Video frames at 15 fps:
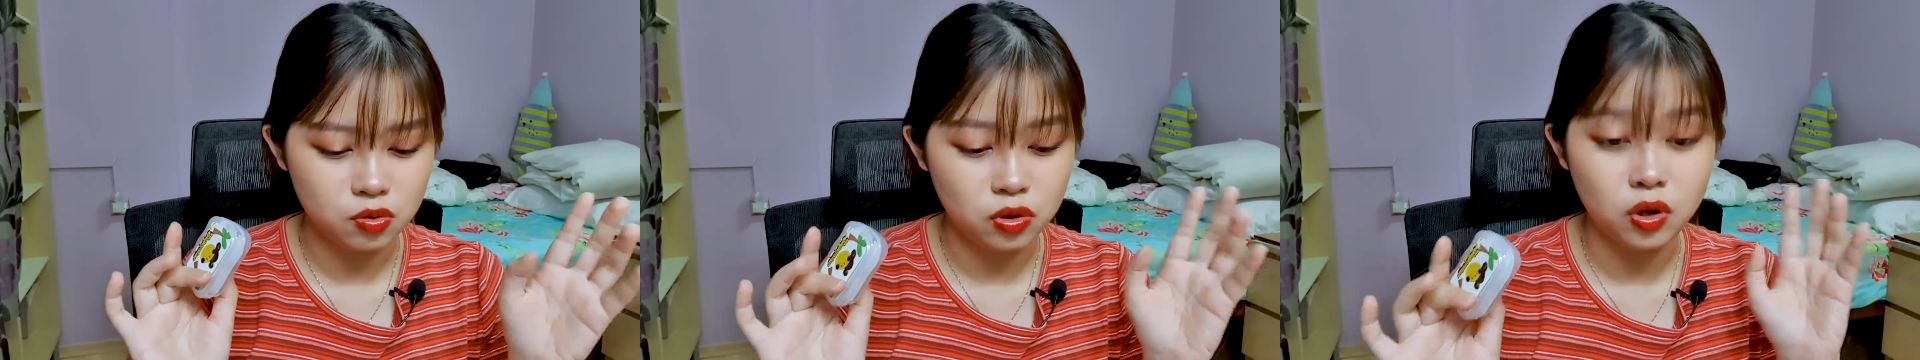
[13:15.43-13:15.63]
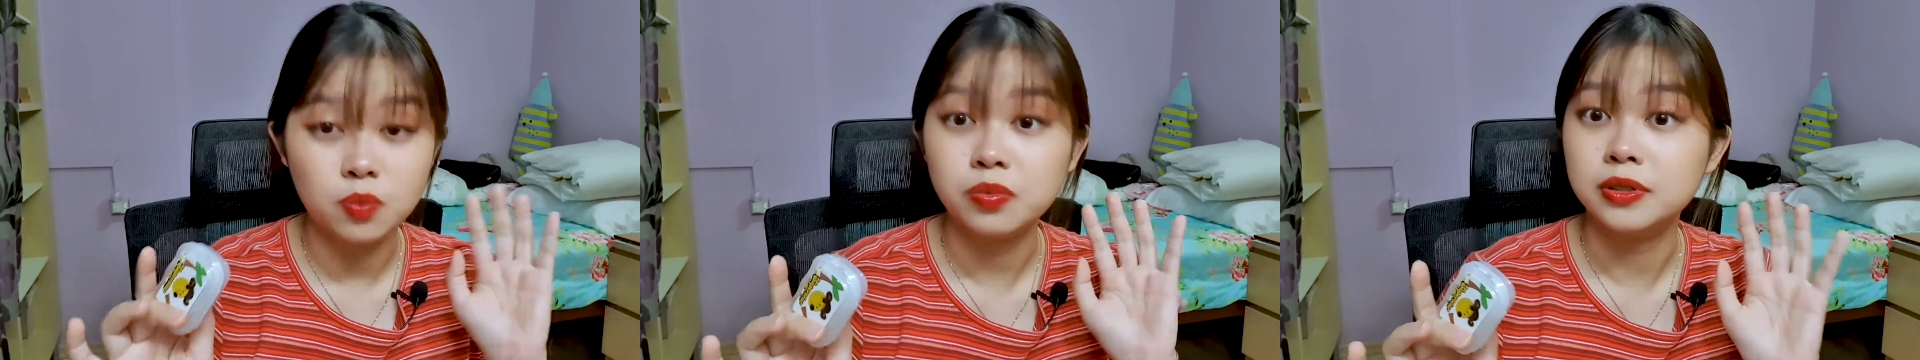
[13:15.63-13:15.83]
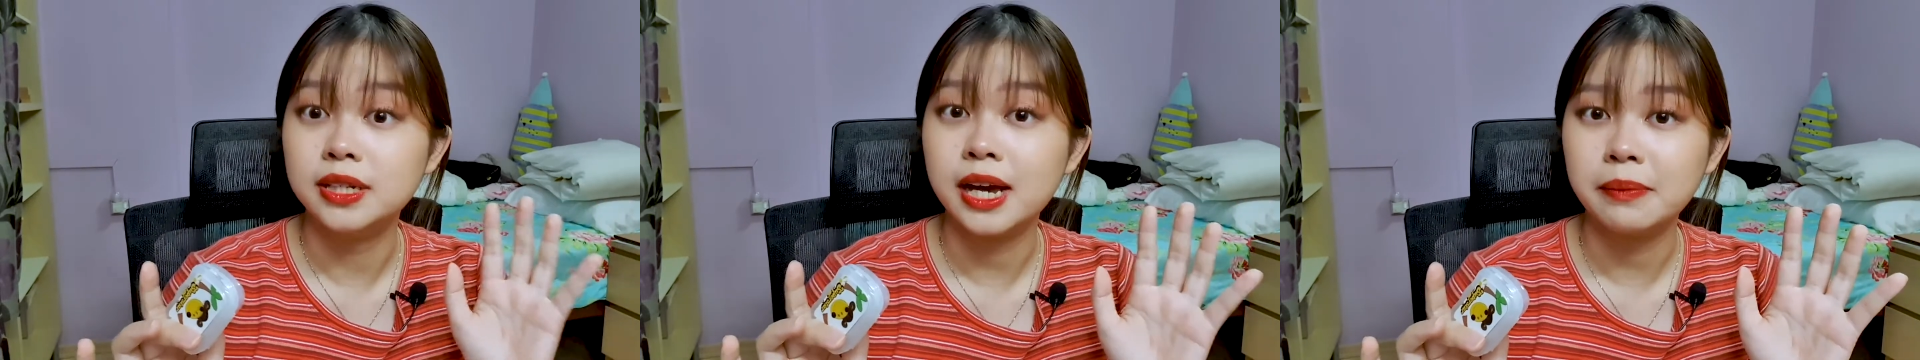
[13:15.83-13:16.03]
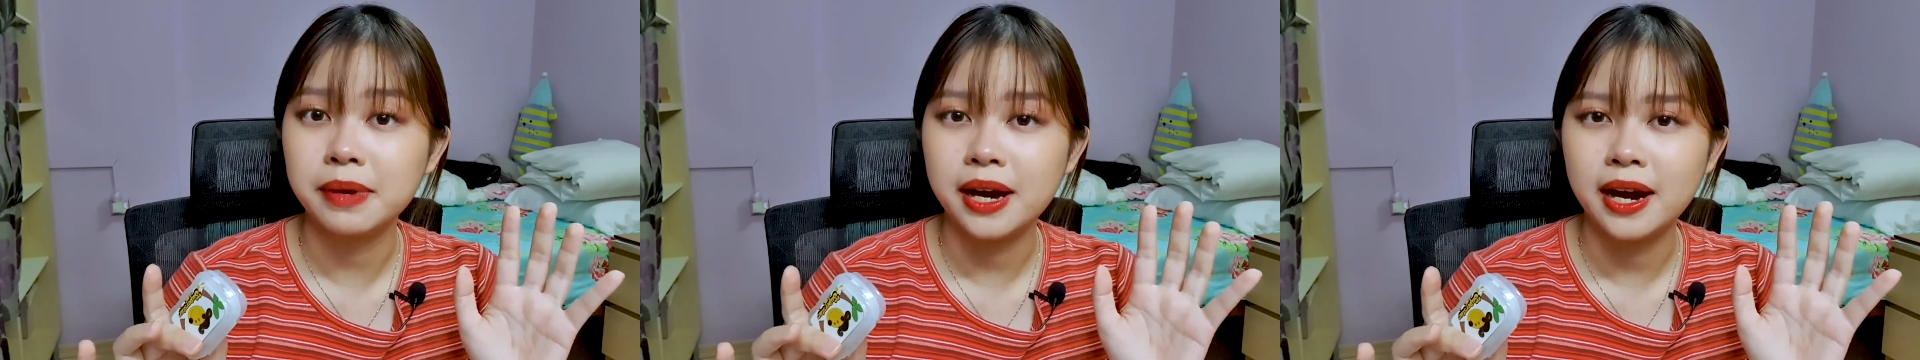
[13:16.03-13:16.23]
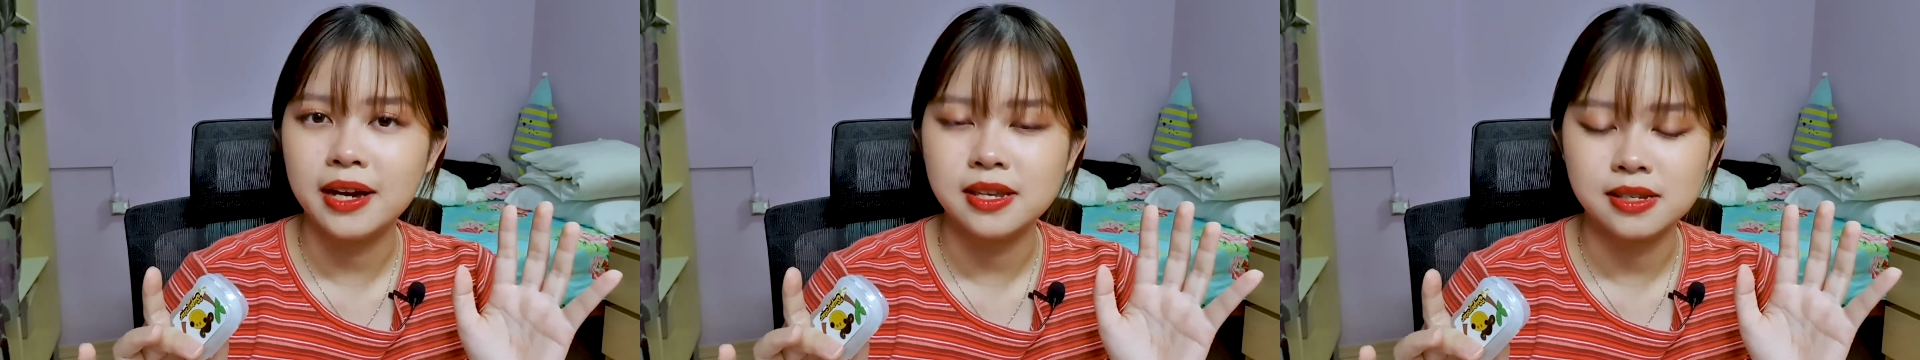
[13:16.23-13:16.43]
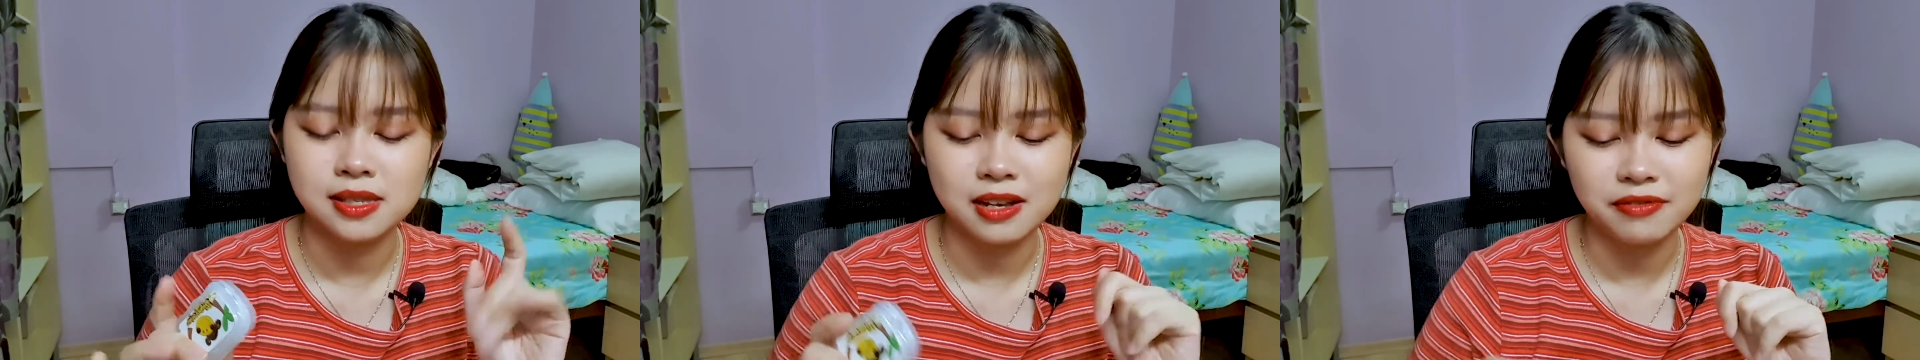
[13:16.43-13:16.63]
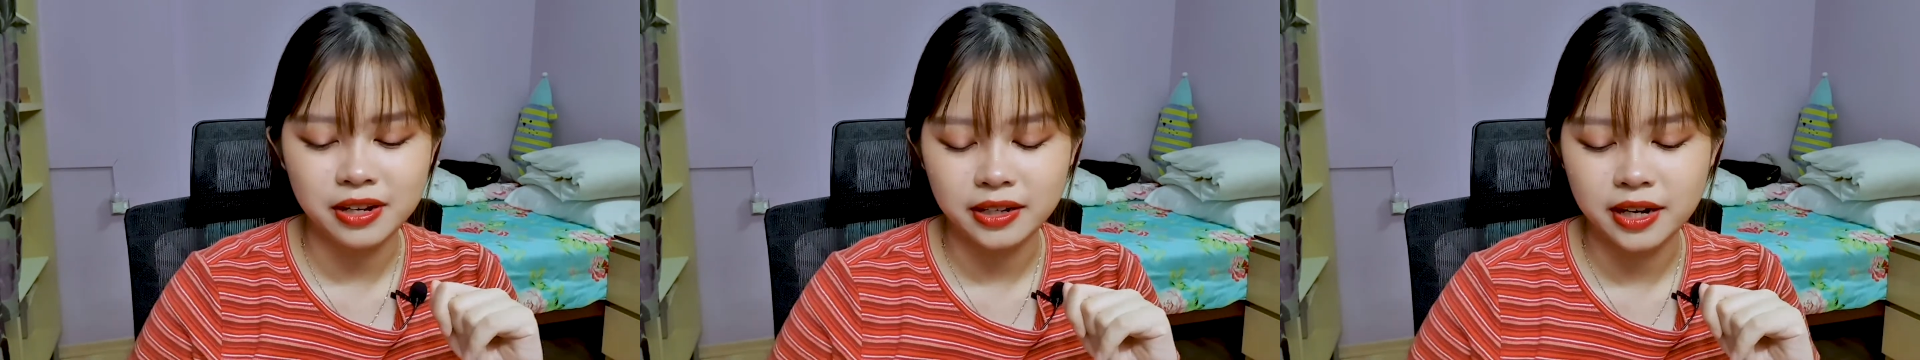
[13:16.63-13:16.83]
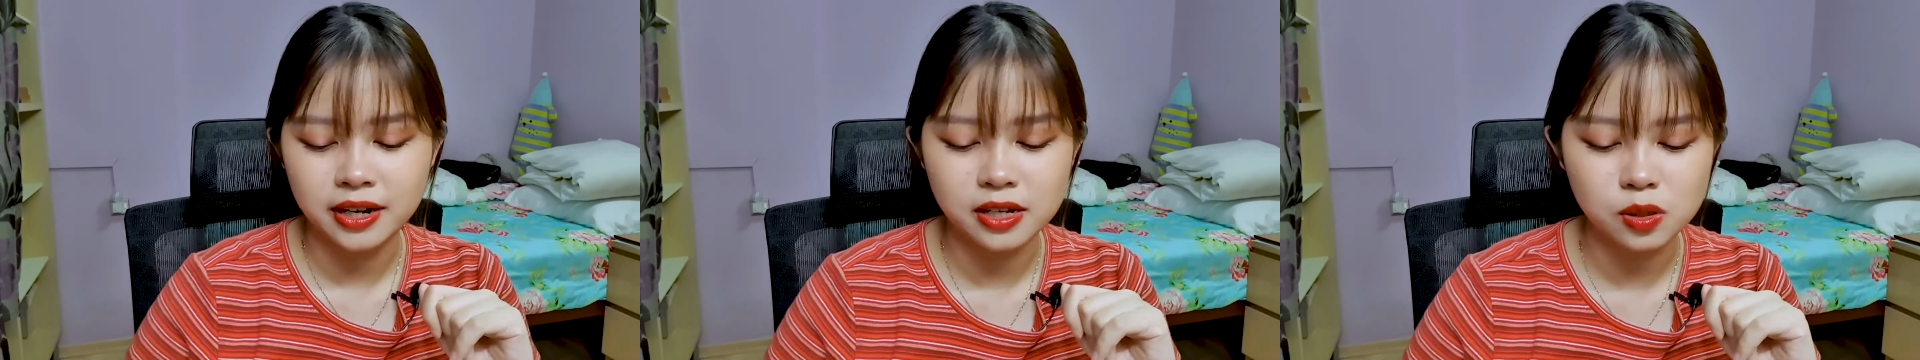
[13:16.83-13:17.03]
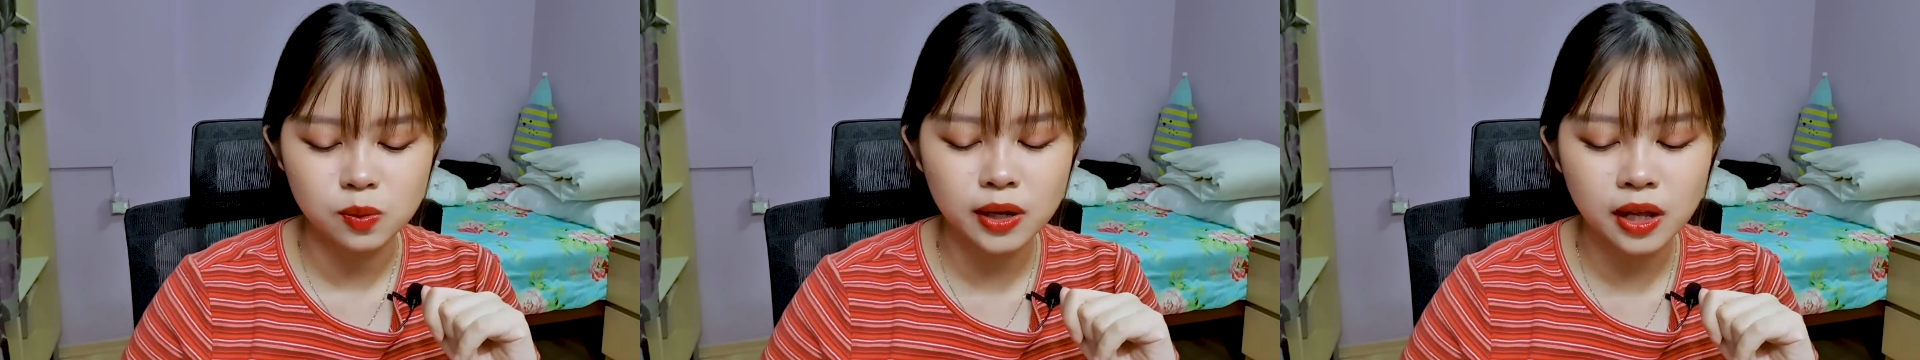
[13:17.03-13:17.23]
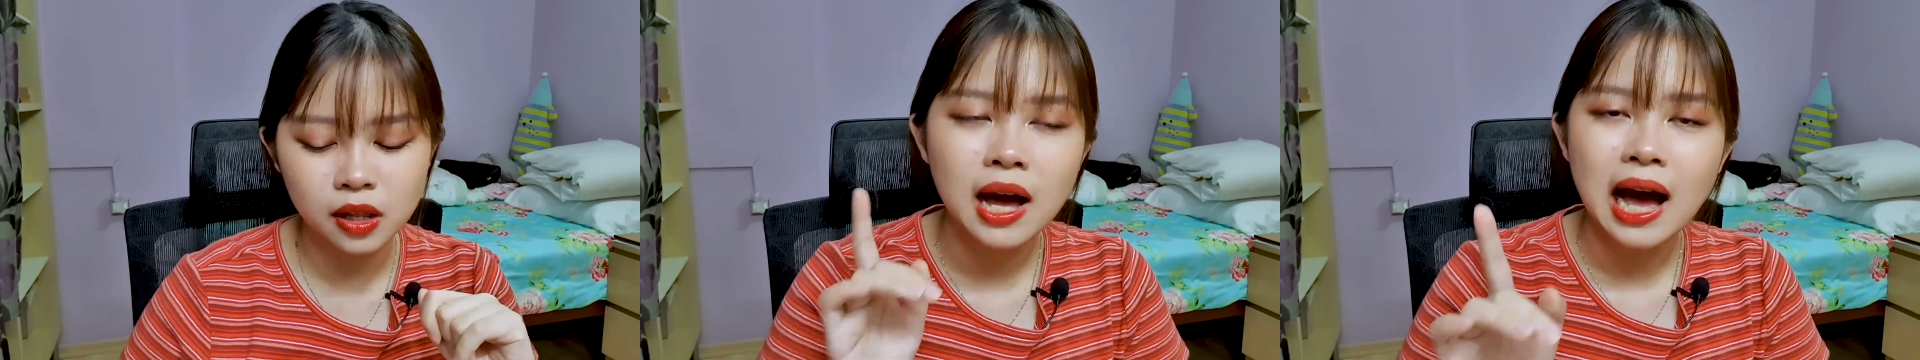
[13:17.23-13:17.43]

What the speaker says: you know, protect my eyes and stuff like that as well.